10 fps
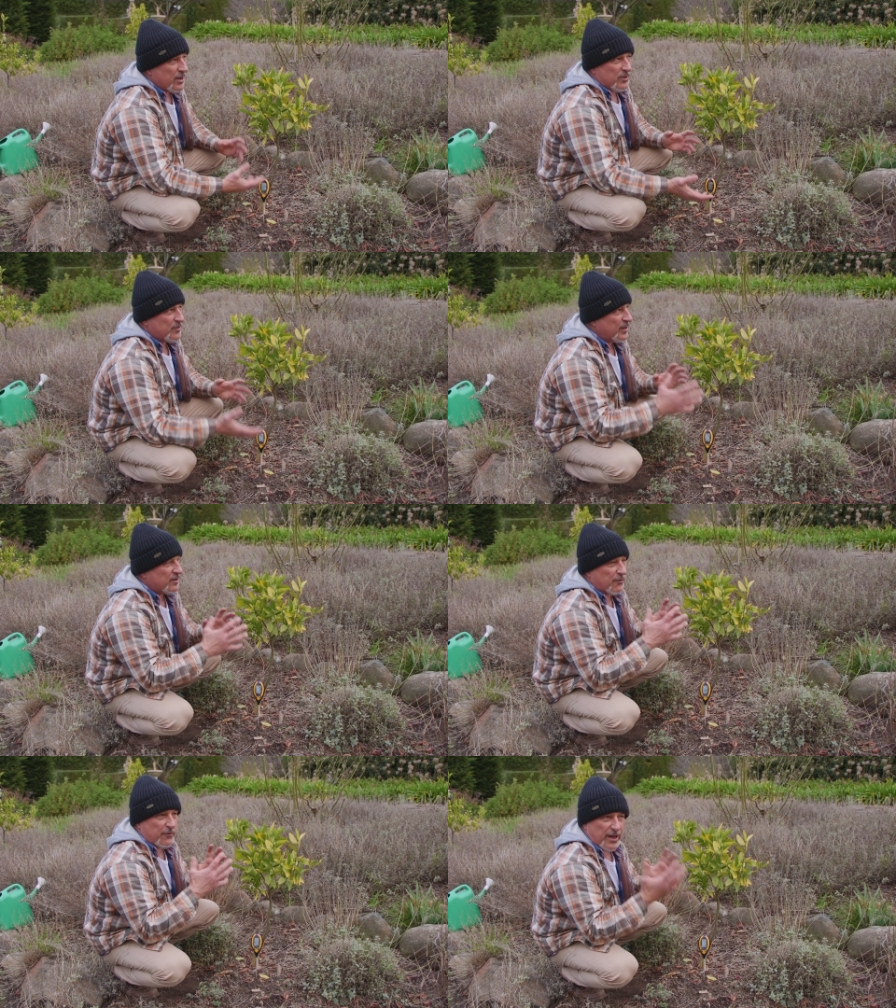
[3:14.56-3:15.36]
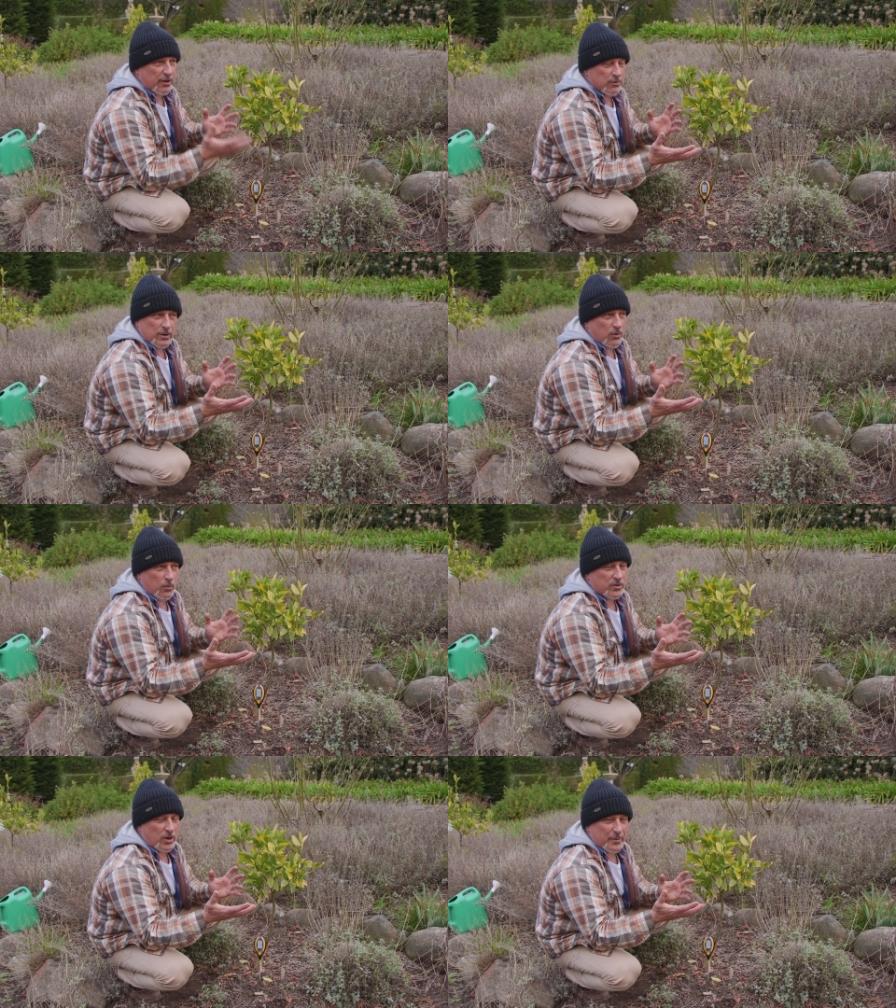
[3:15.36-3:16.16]
irrespective of how
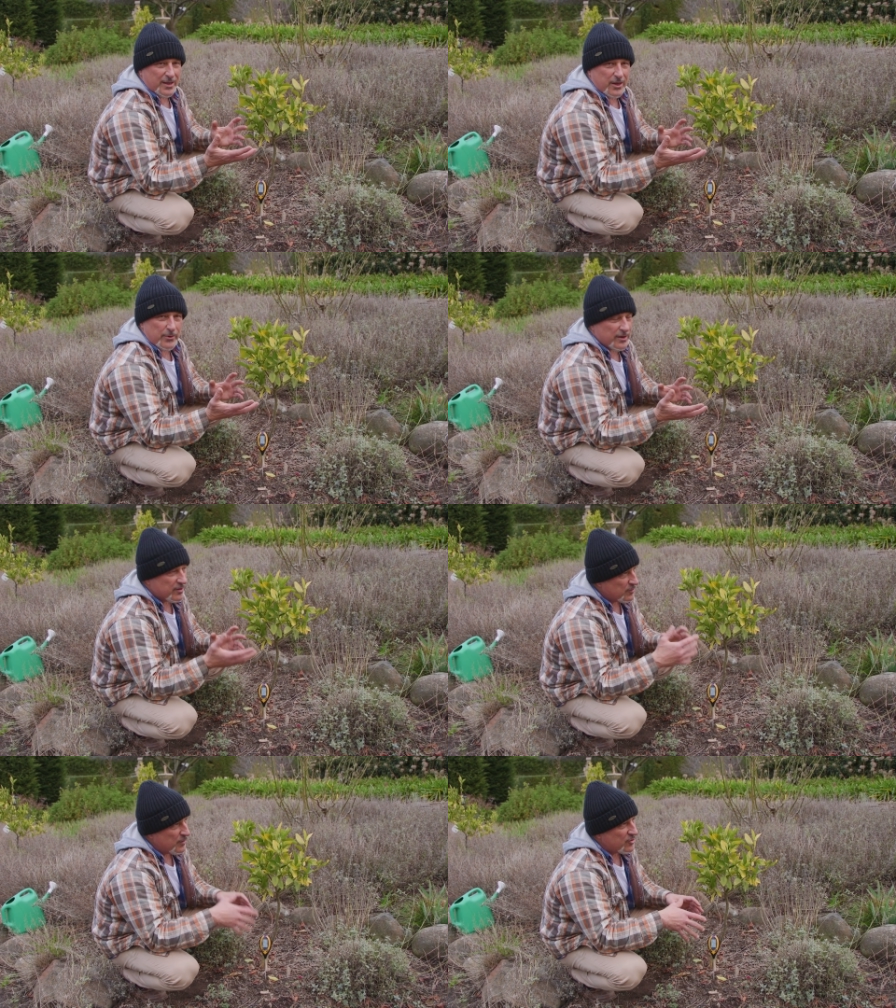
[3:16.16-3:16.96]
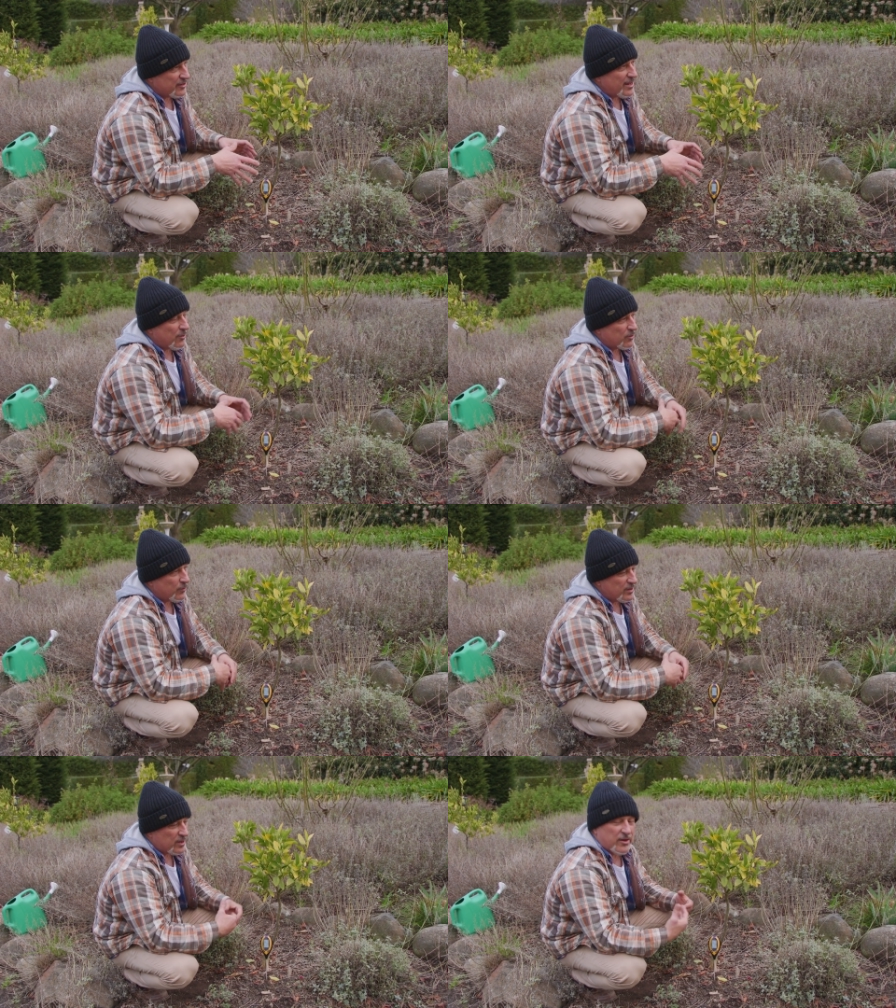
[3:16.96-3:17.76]
what time of year it is, especially now with
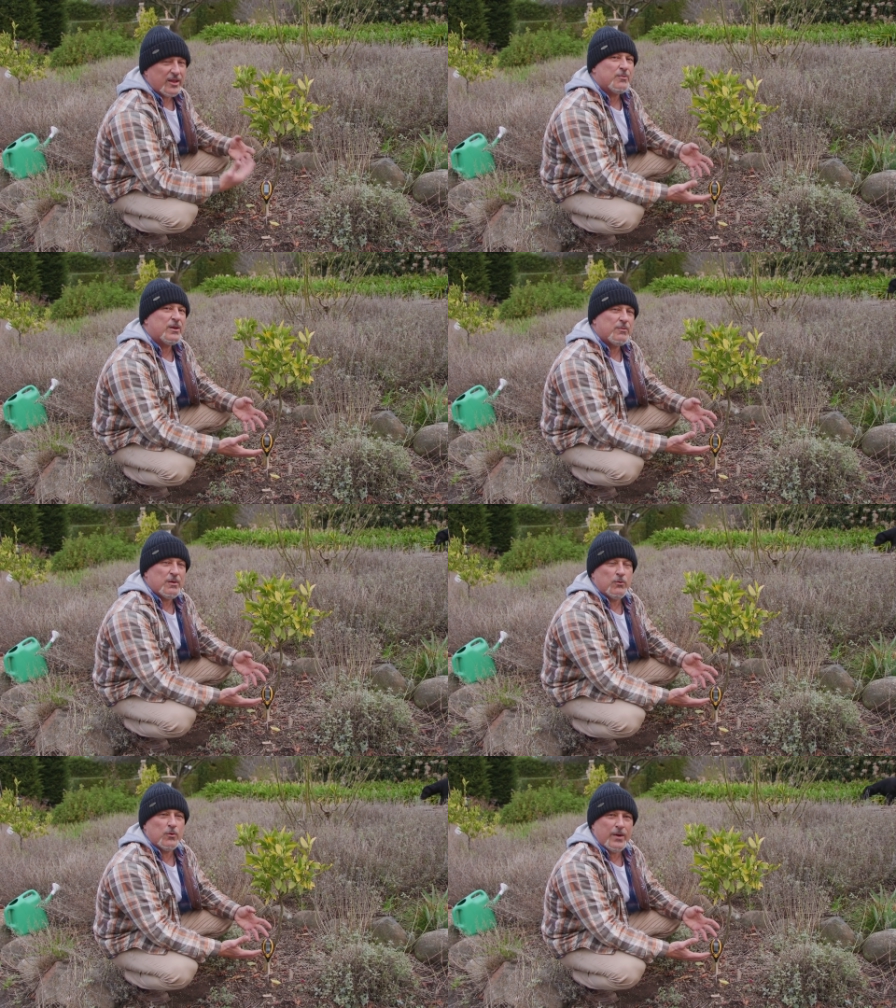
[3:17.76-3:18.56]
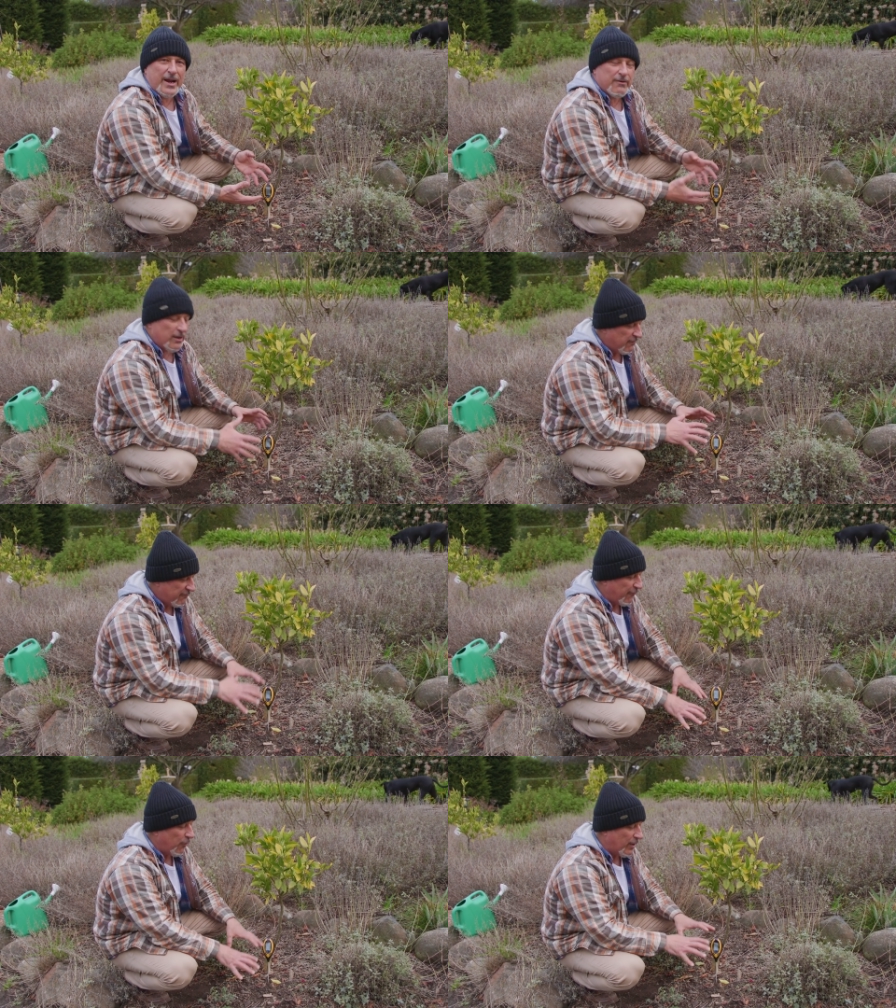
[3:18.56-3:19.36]
winter, you'd expect to be more
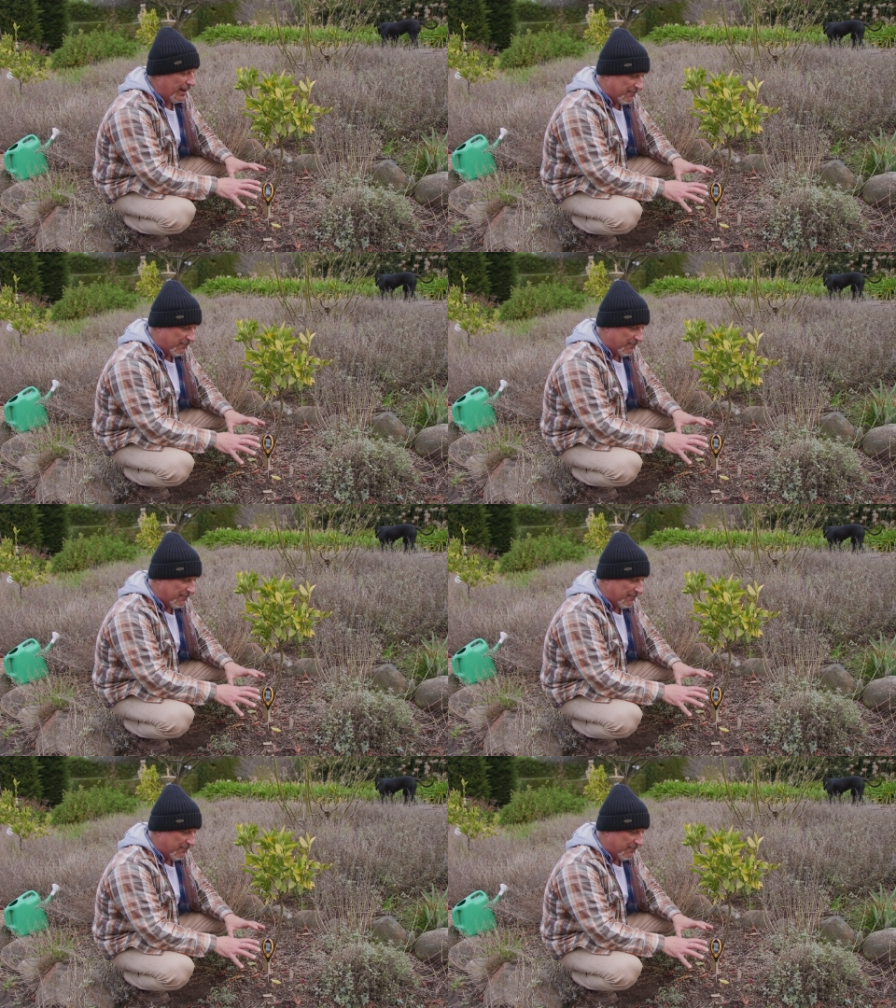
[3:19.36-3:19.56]
rainfall